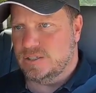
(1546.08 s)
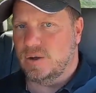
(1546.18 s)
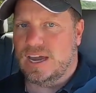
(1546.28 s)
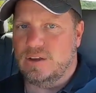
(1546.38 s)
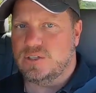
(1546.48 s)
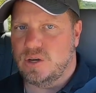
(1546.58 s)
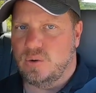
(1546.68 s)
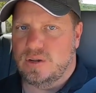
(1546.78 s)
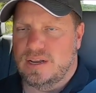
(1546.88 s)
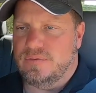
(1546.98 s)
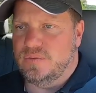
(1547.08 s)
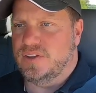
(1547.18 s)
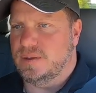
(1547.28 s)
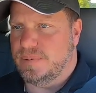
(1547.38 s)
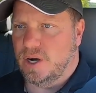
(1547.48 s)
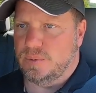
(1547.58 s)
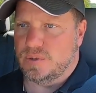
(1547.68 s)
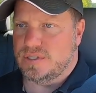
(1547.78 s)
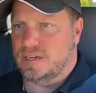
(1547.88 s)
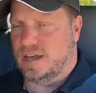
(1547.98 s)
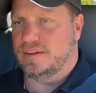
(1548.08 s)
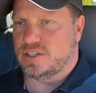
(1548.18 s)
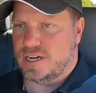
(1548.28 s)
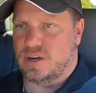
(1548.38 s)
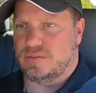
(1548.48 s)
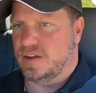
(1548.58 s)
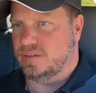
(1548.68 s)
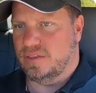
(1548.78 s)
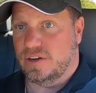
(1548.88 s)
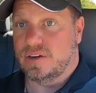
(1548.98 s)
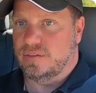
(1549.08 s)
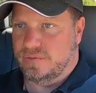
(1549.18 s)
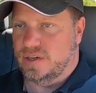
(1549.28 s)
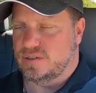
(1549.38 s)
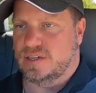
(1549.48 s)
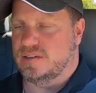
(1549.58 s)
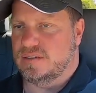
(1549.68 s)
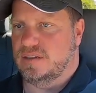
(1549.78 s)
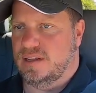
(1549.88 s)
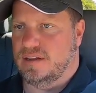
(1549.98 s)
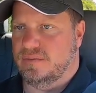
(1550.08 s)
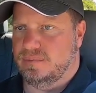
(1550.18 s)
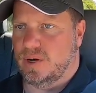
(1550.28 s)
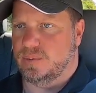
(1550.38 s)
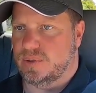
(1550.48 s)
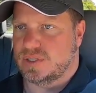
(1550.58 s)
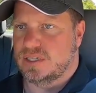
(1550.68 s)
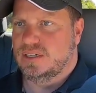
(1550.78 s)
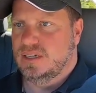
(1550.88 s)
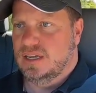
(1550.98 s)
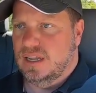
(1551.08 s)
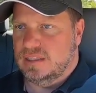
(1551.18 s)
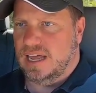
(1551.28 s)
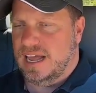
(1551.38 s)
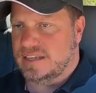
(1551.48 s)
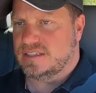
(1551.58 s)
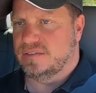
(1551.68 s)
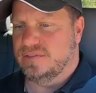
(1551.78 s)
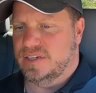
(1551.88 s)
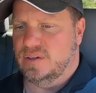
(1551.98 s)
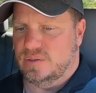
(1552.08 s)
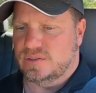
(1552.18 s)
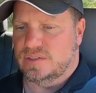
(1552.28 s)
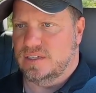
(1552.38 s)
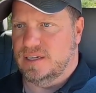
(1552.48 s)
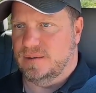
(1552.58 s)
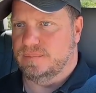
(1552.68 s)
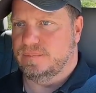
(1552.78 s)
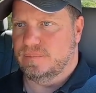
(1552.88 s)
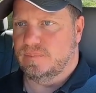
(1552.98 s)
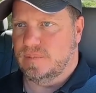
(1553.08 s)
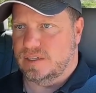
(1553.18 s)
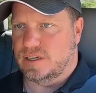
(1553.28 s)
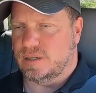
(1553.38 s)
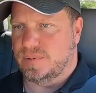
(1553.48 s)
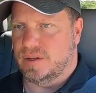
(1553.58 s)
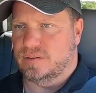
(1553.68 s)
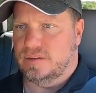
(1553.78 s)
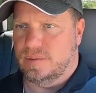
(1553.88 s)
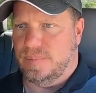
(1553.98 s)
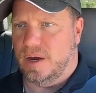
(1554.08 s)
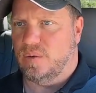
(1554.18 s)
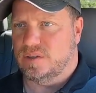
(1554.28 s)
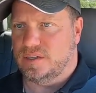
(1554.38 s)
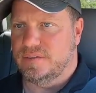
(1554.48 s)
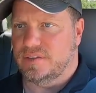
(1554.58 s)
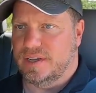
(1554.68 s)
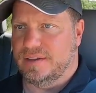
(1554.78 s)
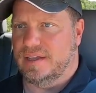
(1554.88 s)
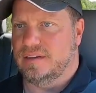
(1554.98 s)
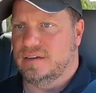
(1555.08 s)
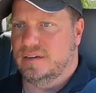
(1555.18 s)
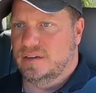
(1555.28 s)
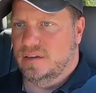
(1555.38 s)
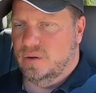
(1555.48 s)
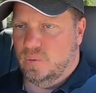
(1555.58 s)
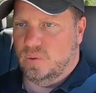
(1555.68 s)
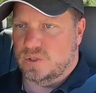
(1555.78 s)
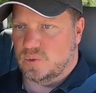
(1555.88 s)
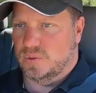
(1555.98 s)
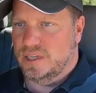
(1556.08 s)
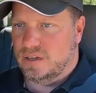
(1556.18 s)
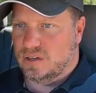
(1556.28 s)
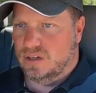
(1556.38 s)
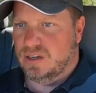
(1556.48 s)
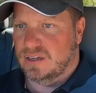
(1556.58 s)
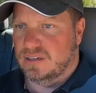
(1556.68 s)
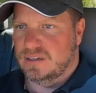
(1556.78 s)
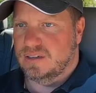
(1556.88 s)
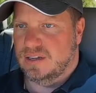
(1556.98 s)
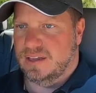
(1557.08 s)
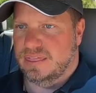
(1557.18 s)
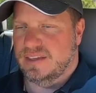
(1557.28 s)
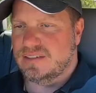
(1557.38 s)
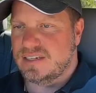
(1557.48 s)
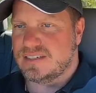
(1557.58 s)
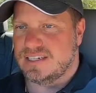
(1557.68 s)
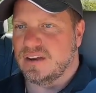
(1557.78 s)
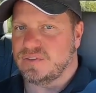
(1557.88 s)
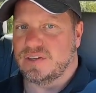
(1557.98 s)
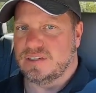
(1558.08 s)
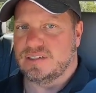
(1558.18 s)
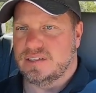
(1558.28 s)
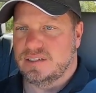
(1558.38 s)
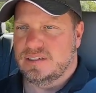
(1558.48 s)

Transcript: So I used to own an F-150 Power Boost. On this channel, you can find 30 videos on the Power Boost. Lots of videos that I talked about, the power delivery on that was really good. This is different.